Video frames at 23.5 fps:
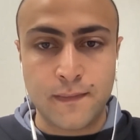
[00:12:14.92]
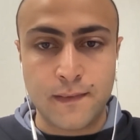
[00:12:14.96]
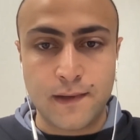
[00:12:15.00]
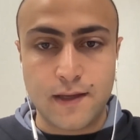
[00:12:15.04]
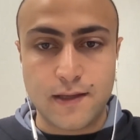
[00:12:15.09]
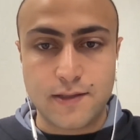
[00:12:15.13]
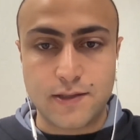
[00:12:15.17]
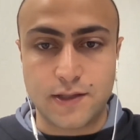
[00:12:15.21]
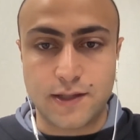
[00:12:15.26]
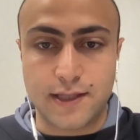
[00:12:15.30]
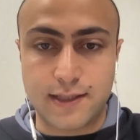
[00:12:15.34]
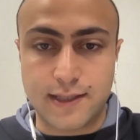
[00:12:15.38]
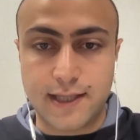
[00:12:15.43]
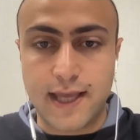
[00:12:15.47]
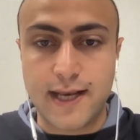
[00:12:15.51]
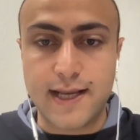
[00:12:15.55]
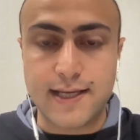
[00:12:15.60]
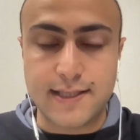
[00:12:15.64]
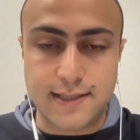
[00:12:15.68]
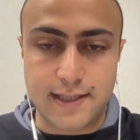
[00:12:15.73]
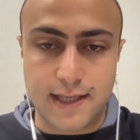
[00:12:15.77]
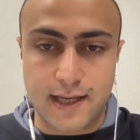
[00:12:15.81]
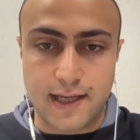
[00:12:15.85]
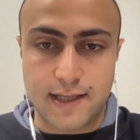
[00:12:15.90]
So the data
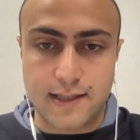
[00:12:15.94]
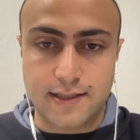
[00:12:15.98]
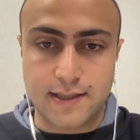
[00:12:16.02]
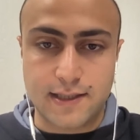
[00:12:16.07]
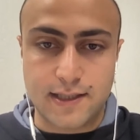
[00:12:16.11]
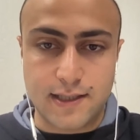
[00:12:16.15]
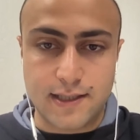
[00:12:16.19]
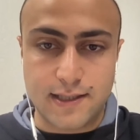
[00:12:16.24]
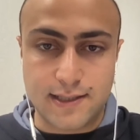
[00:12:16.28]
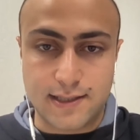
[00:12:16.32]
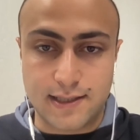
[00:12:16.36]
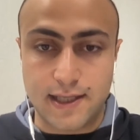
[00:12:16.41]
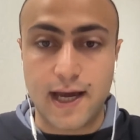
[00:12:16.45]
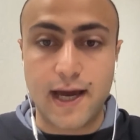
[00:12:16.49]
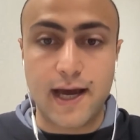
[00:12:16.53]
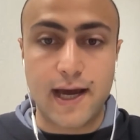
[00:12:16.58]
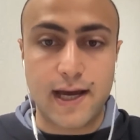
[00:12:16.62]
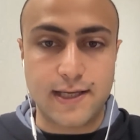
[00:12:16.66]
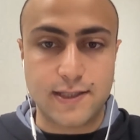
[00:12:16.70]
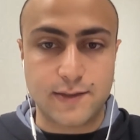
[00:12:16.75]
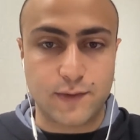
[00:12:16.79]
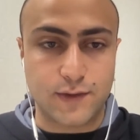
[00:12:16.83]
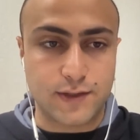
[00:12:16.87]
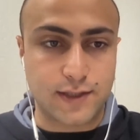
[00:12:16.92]
set
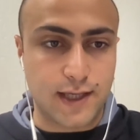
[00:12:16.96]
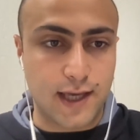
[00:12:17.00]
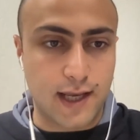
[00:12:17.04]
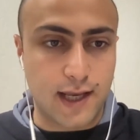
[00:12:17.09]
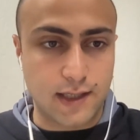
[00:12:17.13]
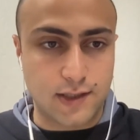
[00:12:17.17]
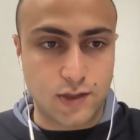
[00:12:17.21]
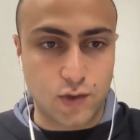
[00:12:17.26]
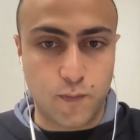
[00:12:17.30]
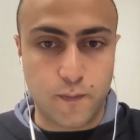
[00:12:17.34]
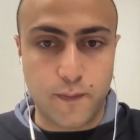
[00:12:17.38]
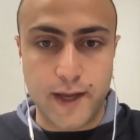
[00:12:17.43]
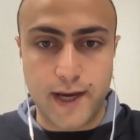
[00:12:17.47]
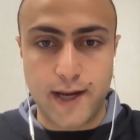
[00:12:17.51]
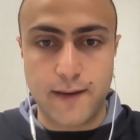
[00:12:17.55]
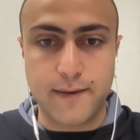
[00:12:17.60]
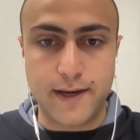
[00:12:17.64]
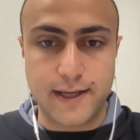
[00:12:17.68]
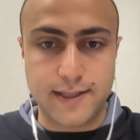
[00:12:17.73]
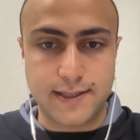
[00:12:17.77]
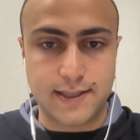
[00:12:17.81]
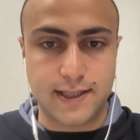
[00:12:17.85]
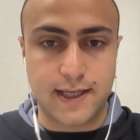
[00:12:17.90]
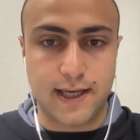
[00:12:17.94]
size was getting to
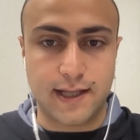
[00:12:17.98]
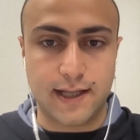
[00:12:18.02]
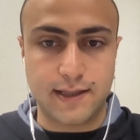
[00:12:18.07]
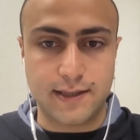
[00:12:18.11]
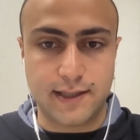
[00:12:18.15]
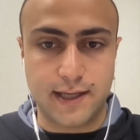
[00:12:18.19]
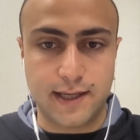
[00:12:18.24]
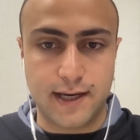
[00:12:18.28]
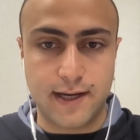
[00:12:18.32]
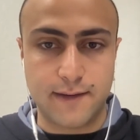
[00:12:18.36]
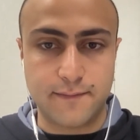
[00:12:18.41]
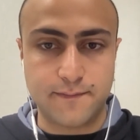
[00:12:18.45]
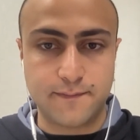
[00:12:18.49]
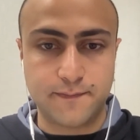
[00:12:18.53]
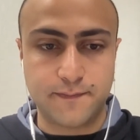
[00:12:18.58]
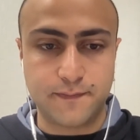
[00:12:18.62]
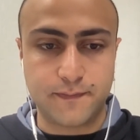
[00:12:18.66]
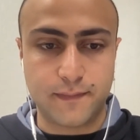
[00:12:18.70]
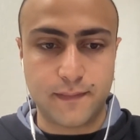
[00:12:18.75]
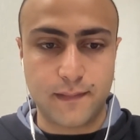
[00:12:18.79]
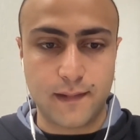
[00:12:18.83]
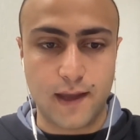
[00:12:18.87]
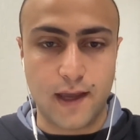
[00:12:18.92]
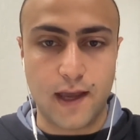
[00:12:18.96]
petabyte scale data.
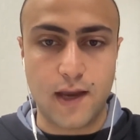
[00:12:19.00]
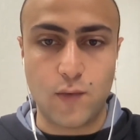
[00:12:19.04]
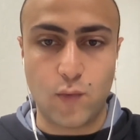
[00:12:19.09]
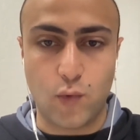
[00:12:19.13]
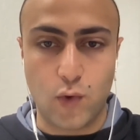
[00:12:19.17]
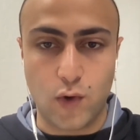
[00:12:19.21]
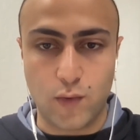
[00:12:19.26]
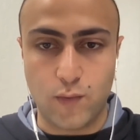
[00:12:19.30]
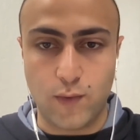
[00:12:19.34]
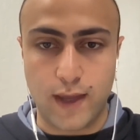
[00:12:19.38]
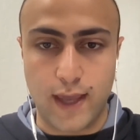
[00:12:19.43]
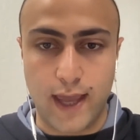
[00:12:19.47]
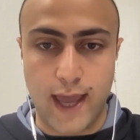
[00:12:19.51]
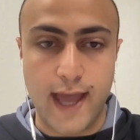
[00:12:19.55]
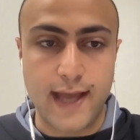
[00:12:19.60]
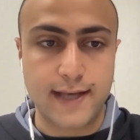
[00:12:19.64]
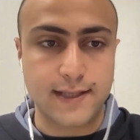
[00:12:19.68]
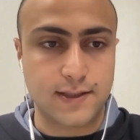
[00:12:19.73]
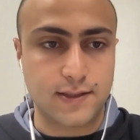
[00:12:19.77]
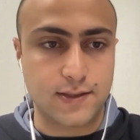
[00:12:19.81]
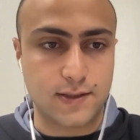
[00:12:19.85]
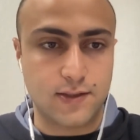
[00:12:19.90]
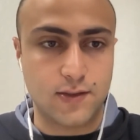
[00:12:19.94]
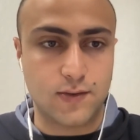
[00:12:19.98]
And what we
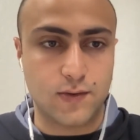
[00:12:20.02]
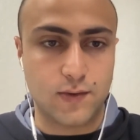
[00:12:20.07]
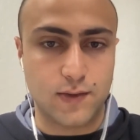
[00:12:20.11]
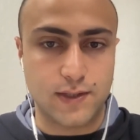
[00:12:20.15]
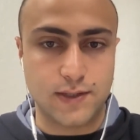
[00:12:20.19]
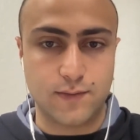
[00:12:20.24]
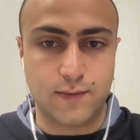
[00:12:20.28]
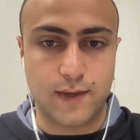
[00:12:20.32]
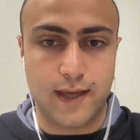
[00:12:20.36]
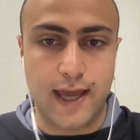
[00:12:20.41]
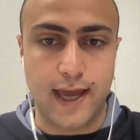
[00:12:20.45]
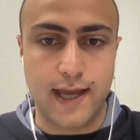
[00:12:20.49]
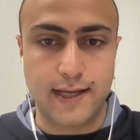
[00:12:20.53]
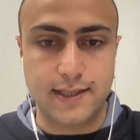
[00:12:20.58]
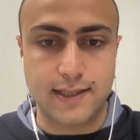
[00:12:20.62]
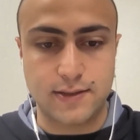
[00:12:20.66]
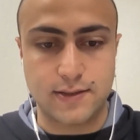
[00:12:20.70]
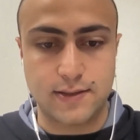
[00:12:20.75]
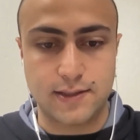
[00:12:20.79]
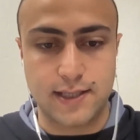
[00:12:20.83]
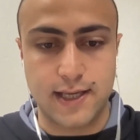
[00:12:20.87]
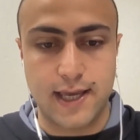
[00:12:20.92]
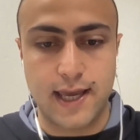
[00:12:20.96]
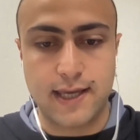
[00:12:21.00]
had to do is we had to
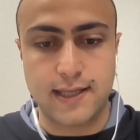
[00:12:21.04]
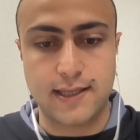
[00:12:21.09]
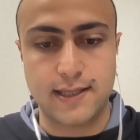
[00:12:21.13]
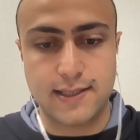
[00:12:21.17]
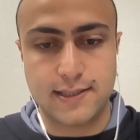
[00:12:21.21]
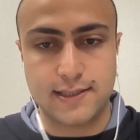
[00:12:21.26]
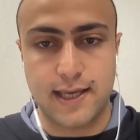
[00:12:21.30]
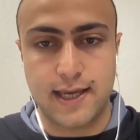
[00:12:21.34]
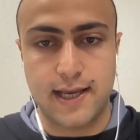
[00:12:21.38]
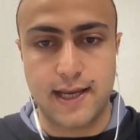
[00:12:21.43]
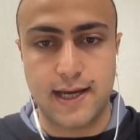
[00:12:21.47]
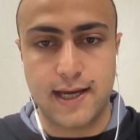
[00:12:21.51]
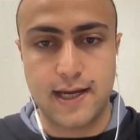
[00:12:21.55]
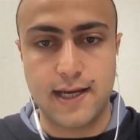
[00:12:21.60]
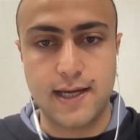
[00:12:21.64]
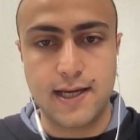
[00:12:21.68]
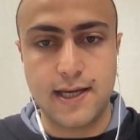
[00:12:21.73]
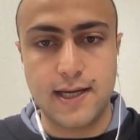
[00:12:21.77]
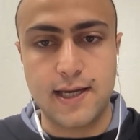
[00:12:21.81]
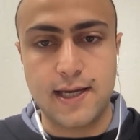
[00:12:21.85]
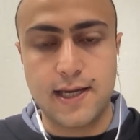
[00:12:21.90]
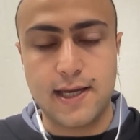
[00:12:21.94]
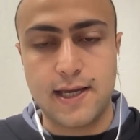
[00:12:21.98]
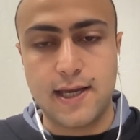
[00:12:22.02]
take this data
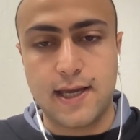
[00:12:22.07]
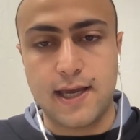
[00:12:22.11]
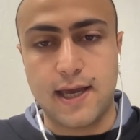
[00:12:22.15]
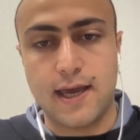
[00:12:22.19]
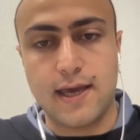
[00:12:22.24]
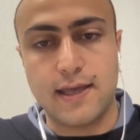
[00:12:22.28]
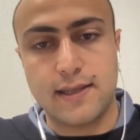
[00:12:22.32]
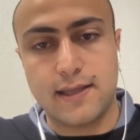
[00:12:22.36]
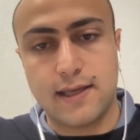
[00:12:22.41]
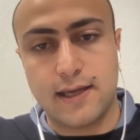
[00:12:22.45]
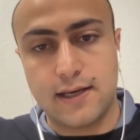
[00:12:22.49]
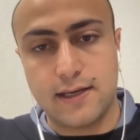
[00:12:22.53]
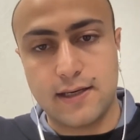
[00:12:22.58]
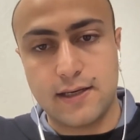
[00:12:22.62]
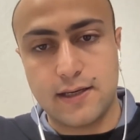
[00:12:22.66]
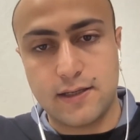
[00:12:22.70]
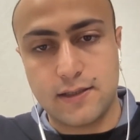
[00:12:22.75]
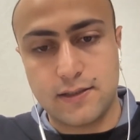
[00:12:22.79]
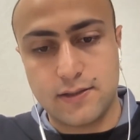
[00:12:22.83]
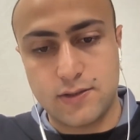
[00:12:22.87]
and then